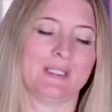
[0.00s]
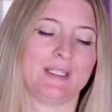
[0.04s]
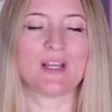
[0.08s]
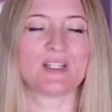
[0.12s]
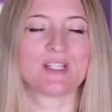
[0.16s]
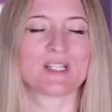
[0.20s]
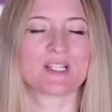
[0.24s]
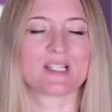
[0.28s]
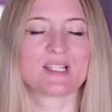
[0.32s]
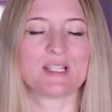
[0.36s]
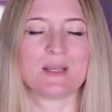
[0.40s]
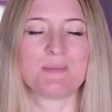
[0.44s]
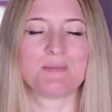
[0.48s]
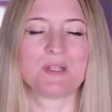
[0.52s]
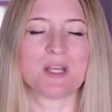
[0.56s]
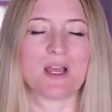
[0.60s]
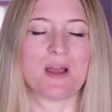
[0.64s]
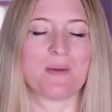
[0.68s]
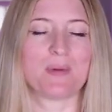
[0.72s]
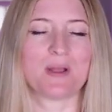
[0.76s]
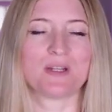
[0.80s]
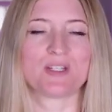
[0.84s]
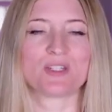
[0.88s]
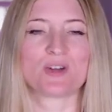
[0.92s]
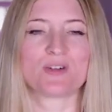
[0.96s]
I just slipped
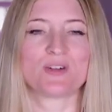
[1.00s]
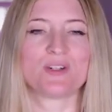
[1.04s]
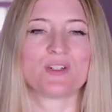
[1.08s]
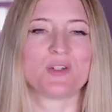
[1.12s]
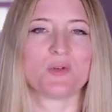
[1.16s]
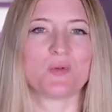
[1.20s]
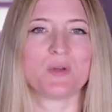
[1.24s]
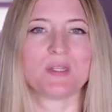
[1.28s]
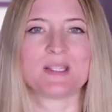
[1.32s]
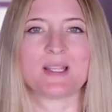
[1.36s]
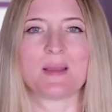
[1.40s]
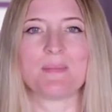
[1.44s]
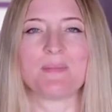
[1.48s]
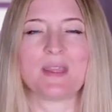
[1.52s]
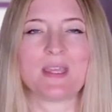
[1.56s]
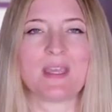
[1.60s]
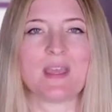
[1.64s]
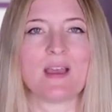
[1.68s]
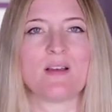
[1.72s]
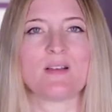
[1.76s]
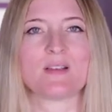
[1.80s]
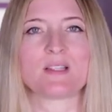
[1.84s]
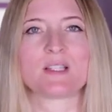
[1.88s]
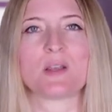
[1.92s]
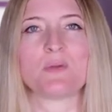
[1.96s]
up. I started doing something
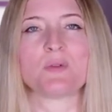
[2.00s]
else.